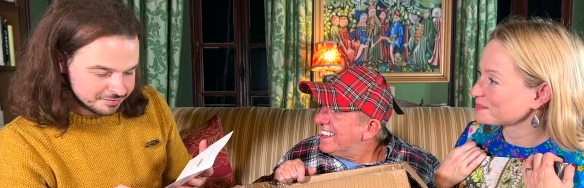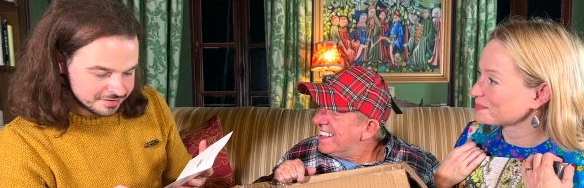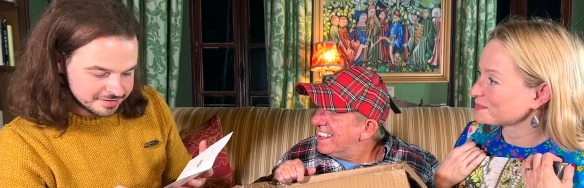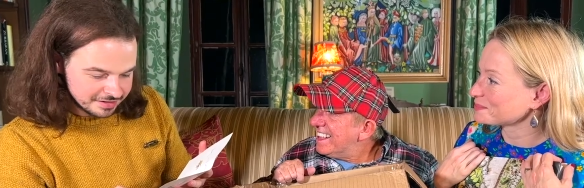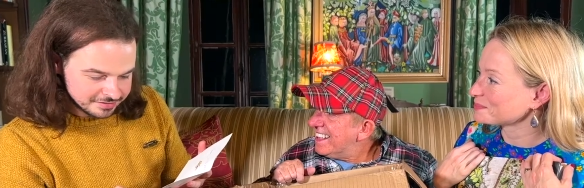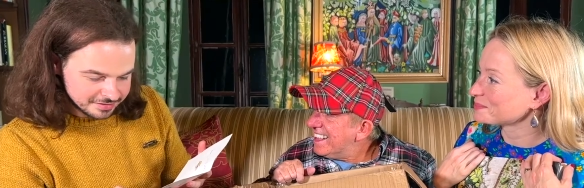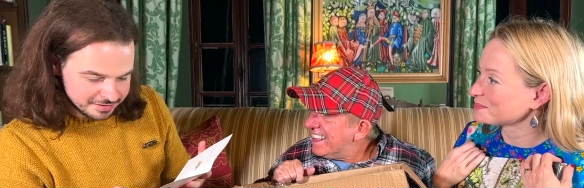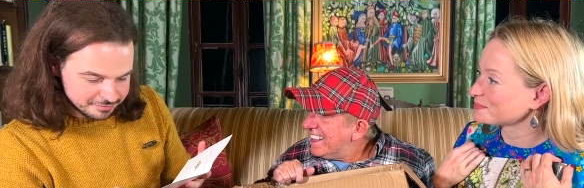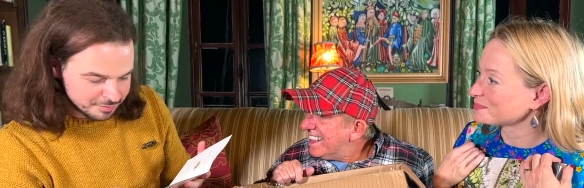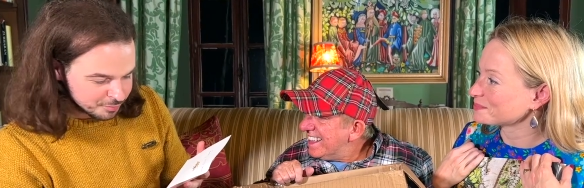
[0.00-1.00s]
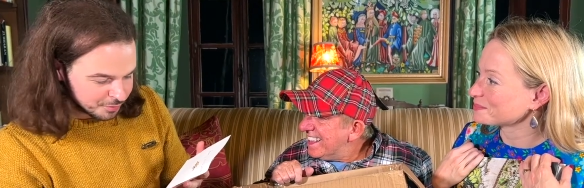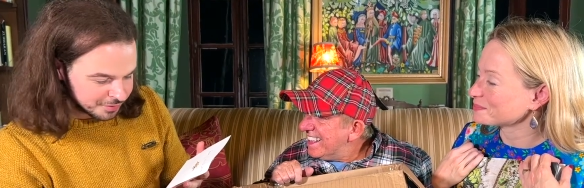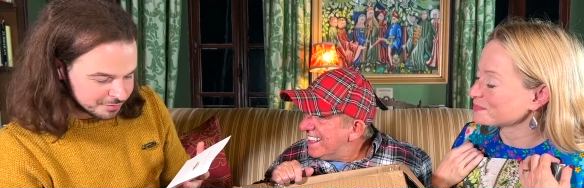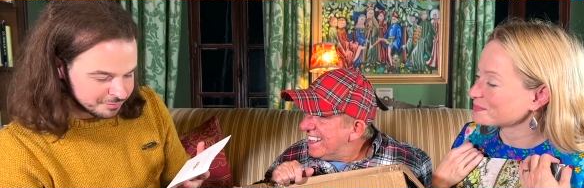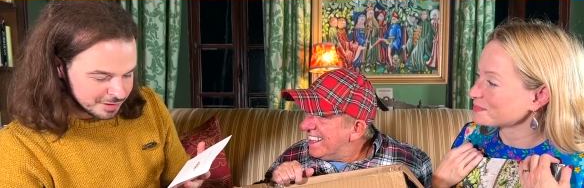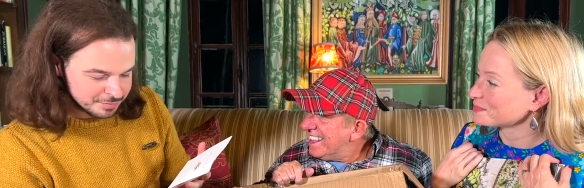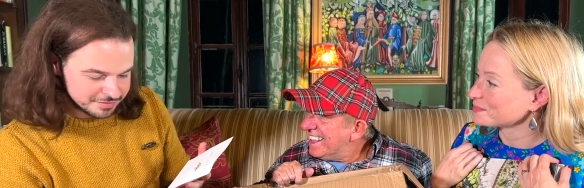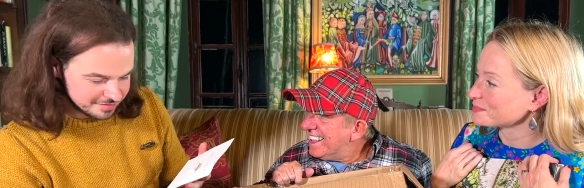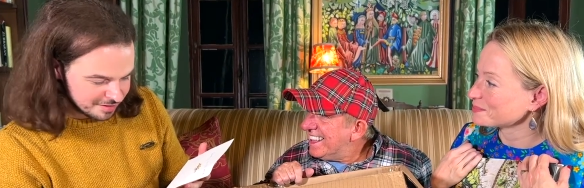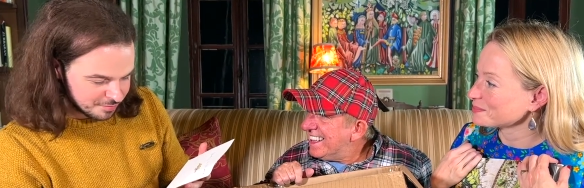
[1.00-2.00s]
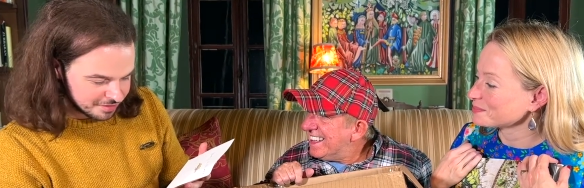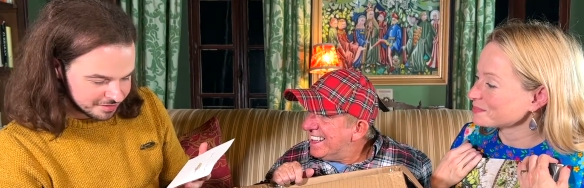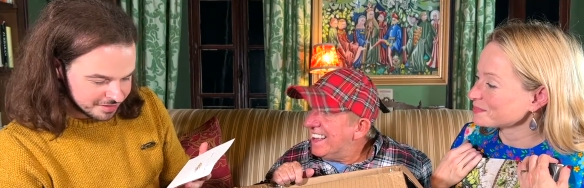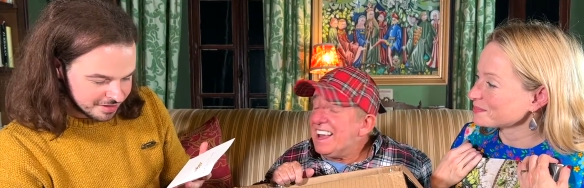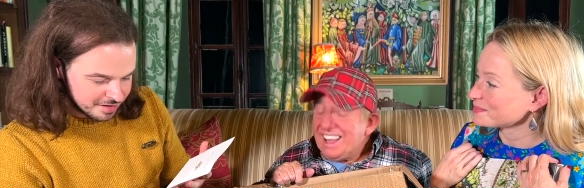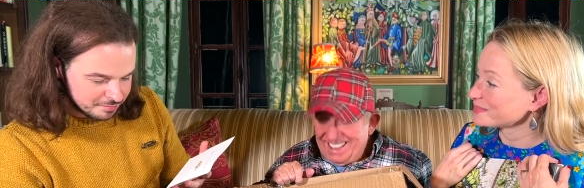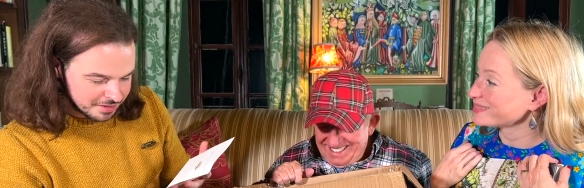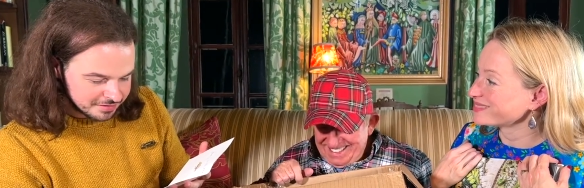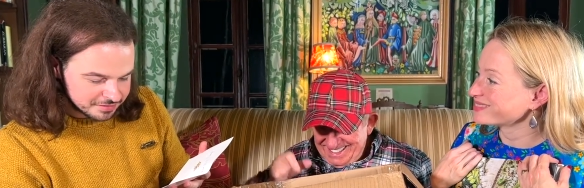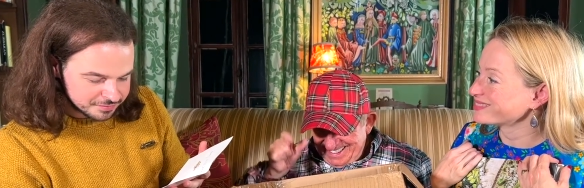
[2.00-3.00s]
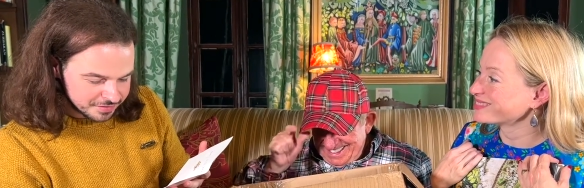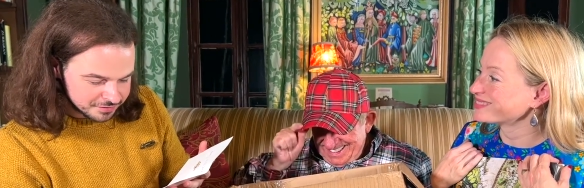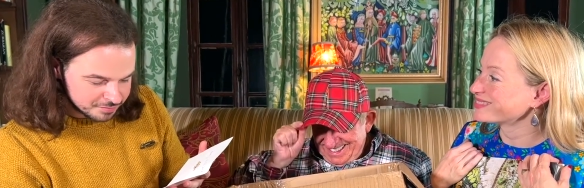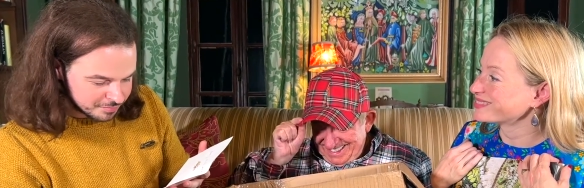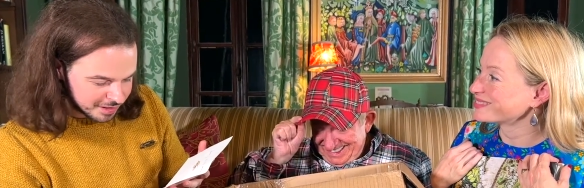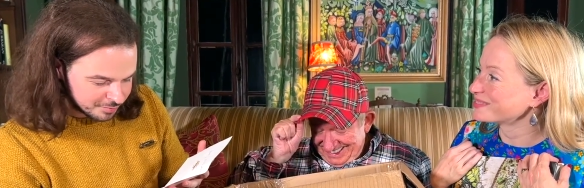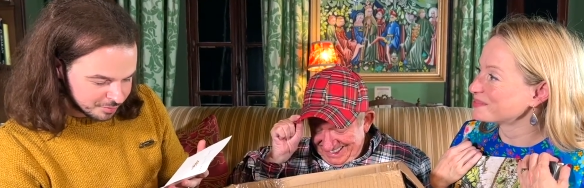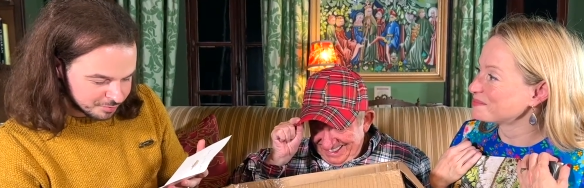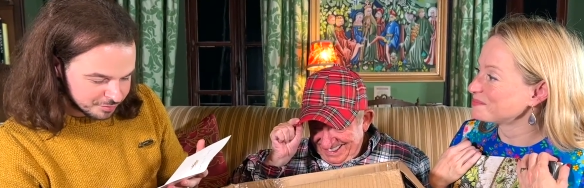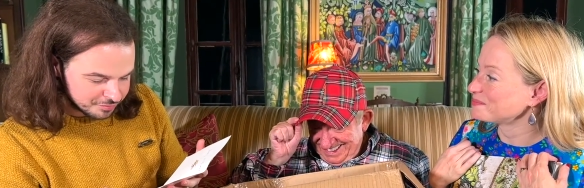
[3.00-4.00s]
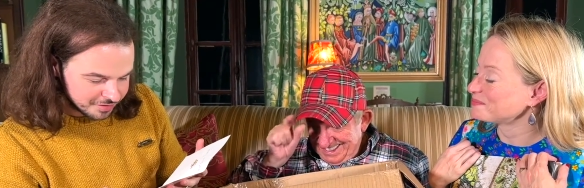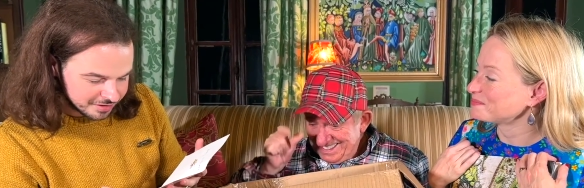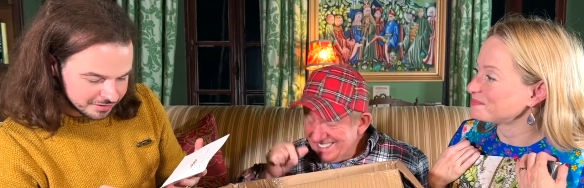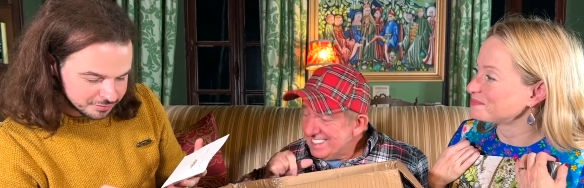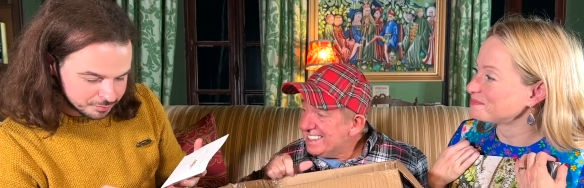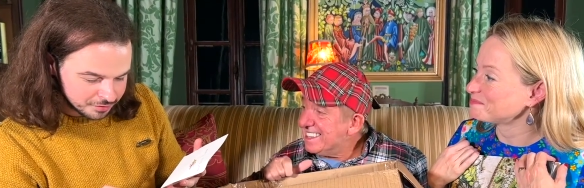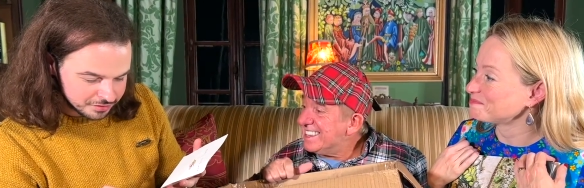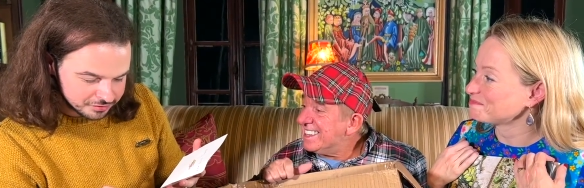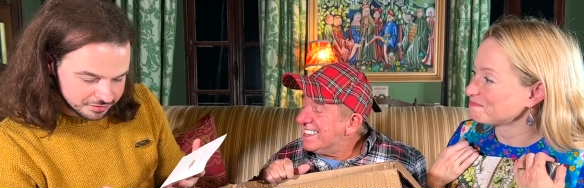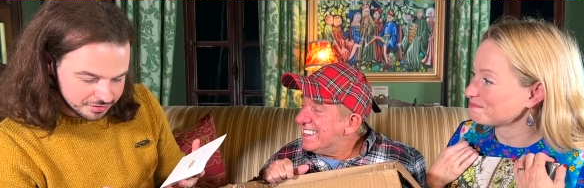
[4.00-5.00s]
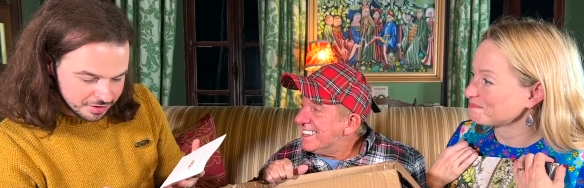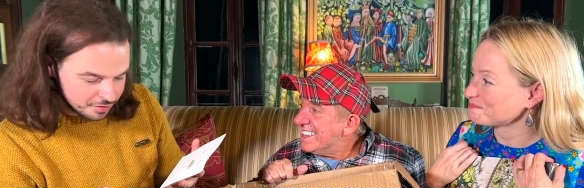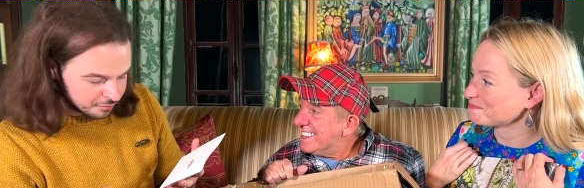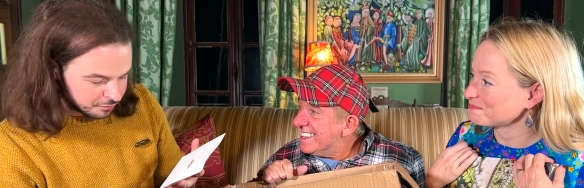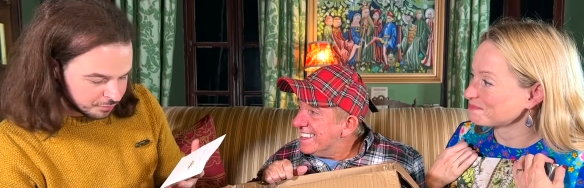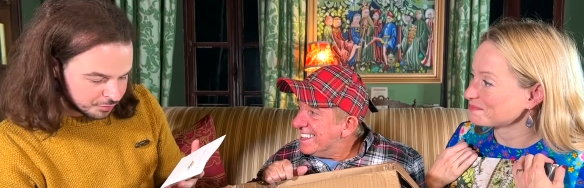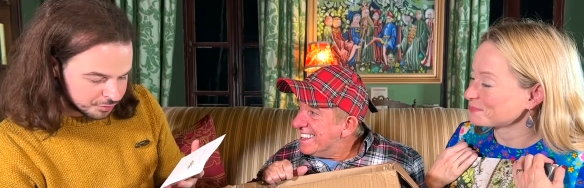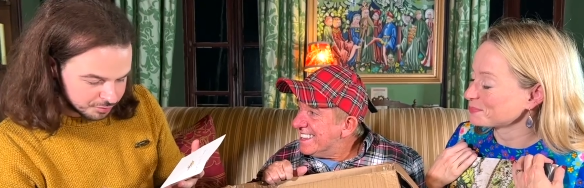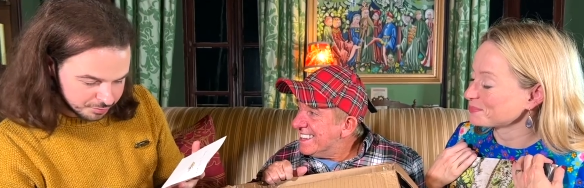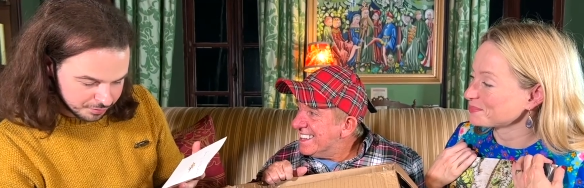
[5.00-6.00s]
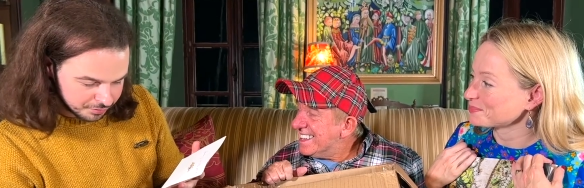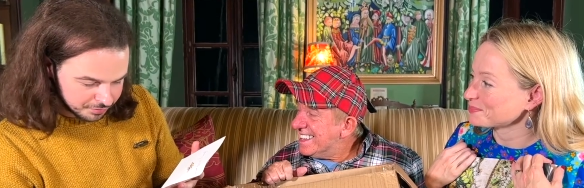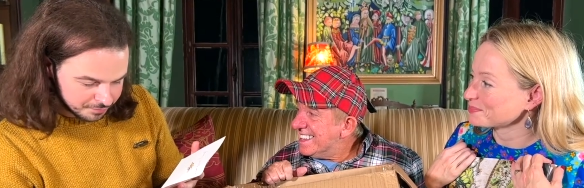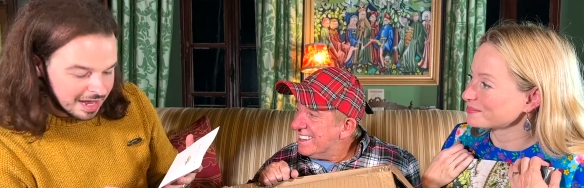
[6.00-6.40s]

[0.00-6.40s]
Speaker 1: fantastically flamboyant Philip and Selma, may this fashion bible provide inspiration for you both.